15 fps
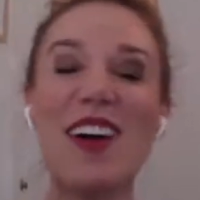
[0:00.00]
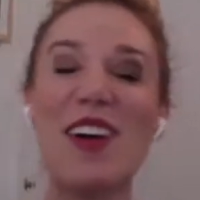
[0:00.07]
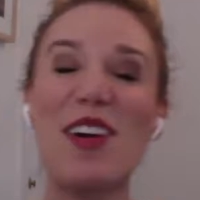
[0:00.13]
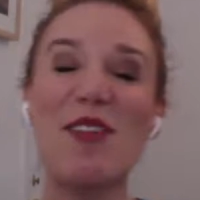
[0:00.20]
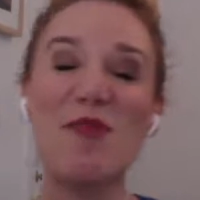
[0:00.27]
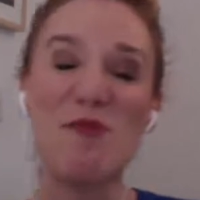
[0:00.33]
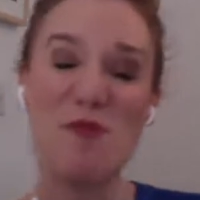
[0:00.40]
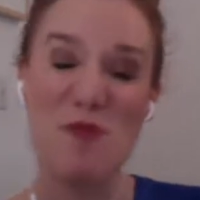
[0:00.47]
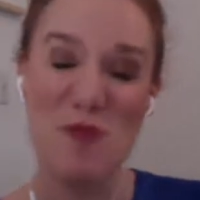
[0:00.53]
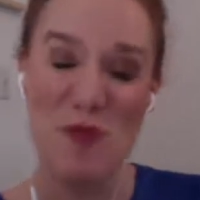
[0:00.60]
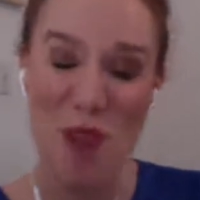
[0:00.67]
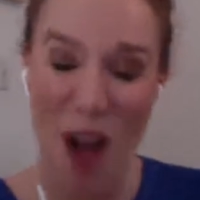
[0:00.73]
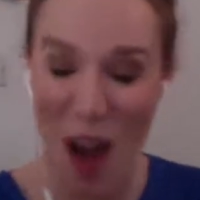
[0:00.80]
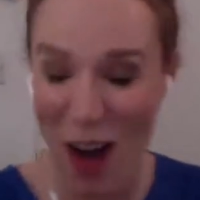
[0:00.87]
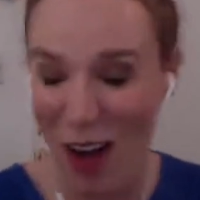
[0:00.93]

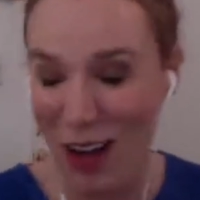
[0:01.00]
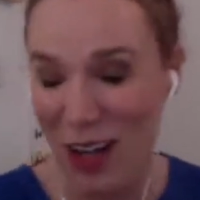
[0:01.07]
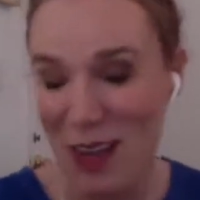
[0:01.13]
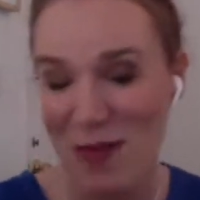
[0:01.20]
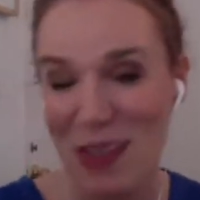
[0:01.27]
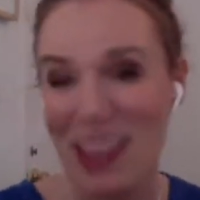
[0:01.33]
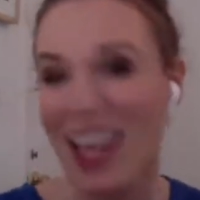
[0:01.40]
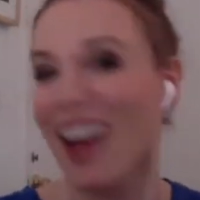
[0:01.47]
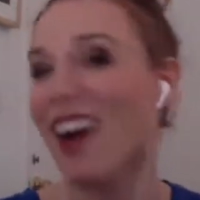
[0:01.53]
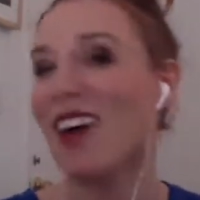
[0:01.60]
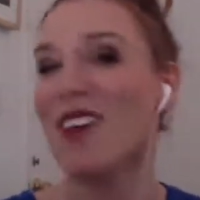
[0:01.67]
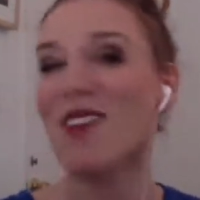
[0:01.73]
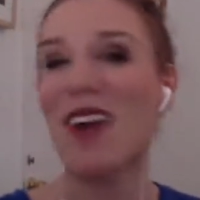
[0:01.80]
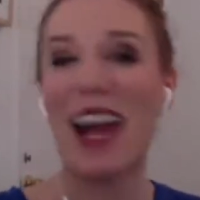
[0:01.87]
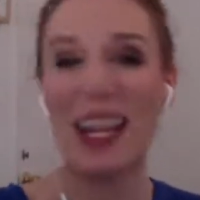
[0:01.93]
wrong, but they
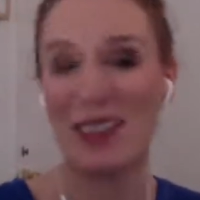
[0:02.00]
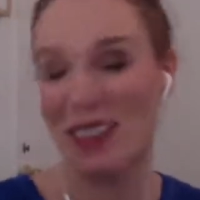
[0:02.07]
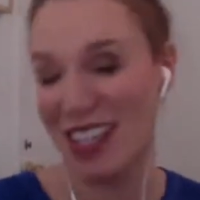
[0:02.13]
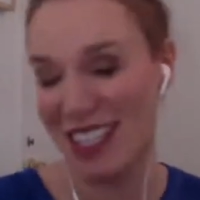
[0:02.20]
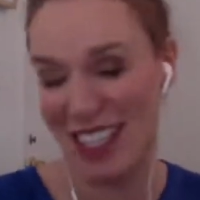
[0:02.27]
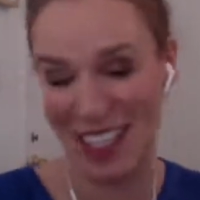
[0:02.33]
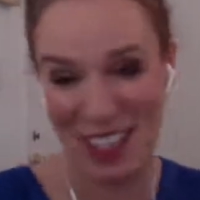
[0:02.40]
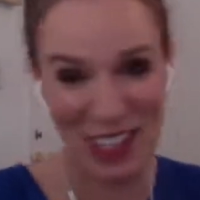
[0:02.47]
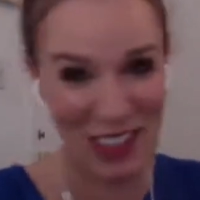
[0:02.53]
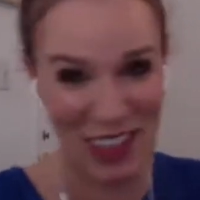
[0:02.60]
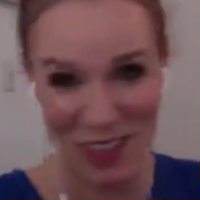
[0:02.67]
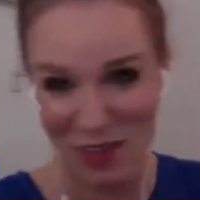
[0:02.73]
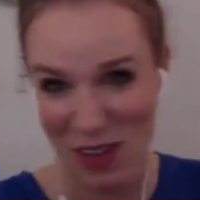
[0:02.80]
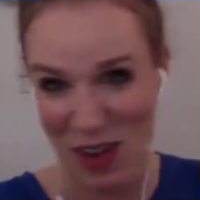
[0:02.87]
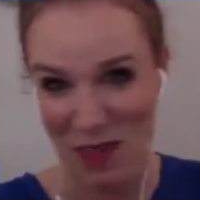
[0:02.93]
are right, because I do
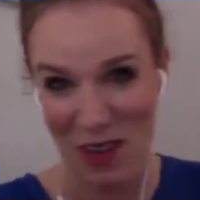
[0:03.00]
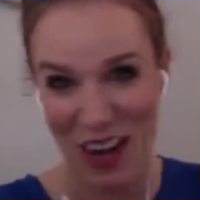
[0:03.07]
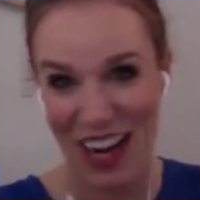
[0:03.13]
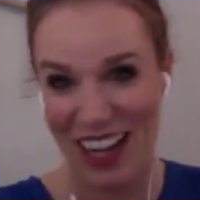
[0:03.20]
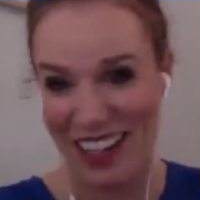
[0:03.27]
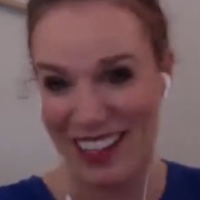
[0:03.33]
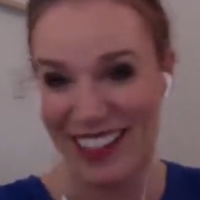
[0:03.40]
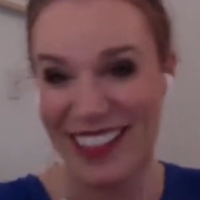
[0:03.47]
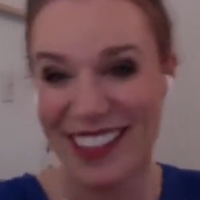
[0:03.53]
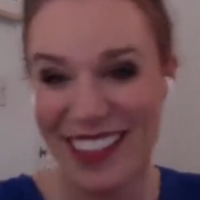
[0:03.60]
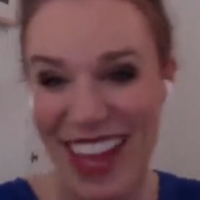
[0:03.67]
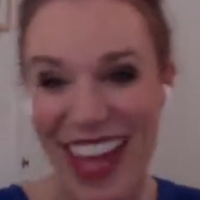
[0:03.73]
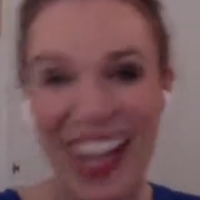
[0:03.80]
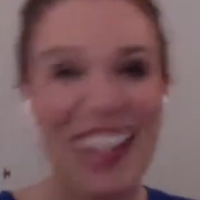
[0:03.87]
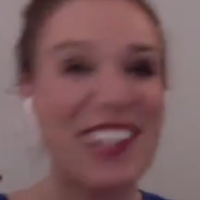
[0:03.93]
love Point Break
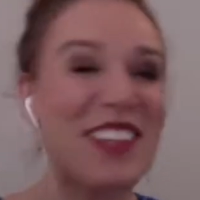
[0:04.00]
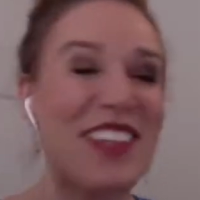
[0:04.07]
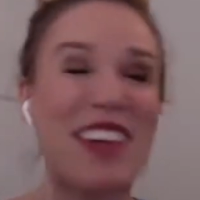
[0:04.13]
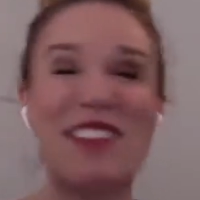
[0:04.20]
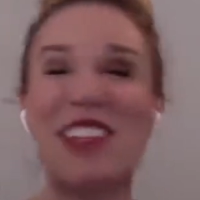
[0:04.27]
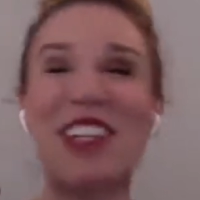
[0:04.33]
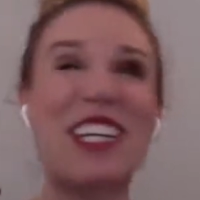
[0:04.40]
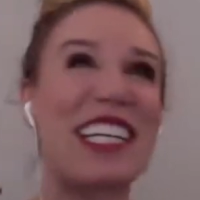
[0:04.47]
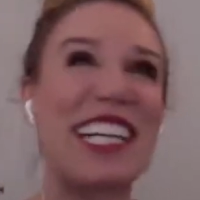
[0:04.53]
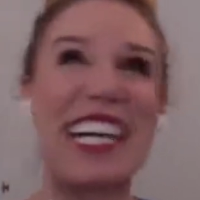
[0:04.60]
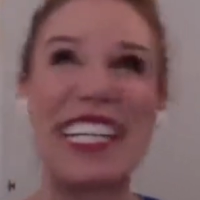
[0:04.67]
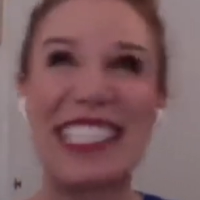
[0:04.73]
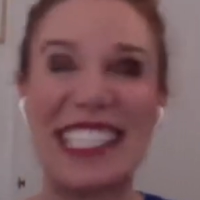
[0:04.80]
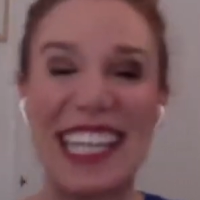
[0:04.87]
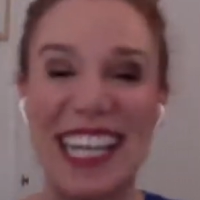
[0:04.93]
and I do love Dirty
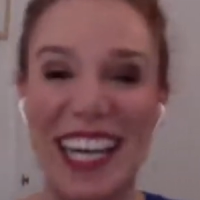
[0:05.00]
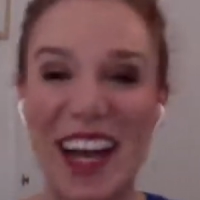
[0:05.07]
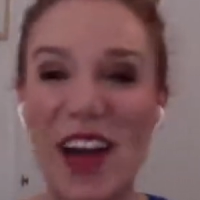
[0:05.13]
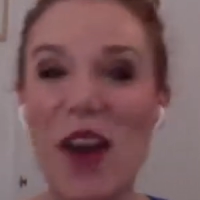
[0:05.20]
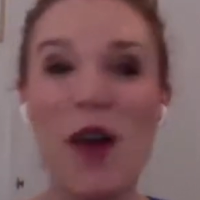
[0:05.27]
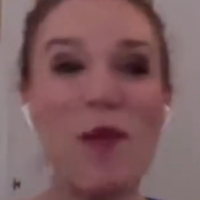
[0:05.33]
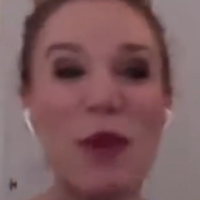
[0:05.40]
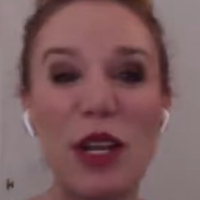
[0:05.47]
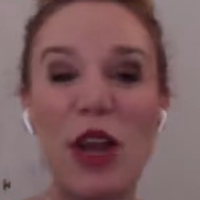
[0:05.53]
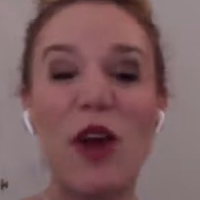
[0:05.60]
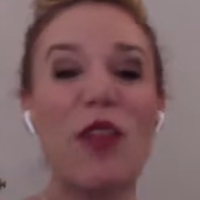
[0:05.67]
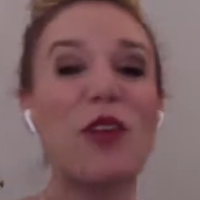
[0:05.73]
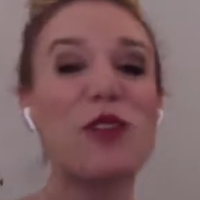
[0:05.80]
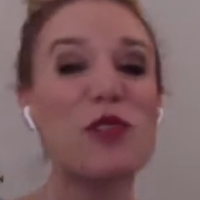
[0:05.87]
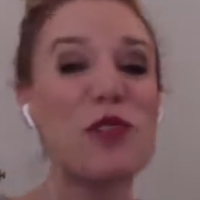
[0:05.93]
Dancing. But no,
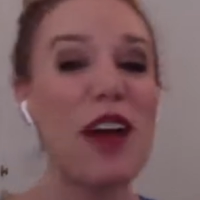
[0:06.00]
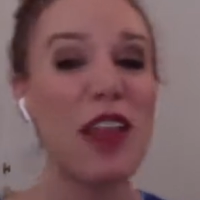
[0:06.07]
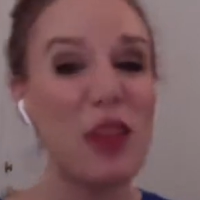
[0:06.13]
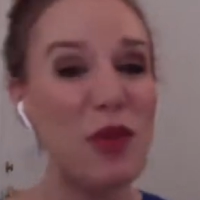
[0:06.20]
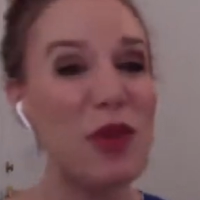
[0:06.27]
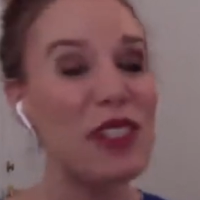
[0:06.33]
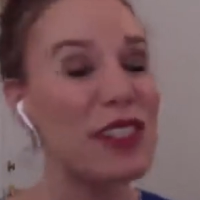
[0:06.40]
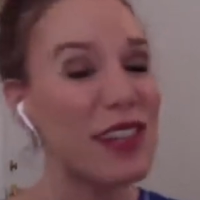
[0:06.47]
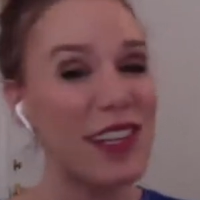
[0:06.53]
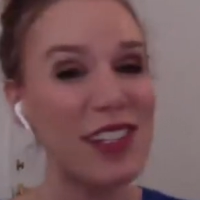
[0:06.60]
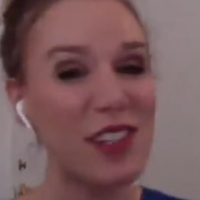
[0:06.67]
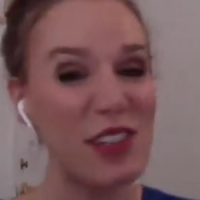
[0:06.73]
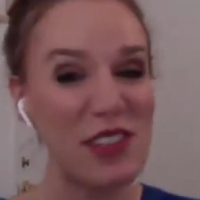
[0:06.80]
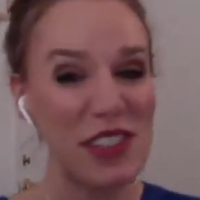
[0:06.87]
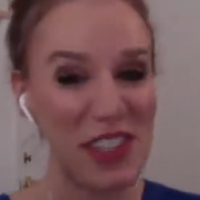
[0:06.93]
those are not the ones that I
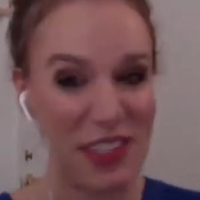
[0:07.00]
turn to.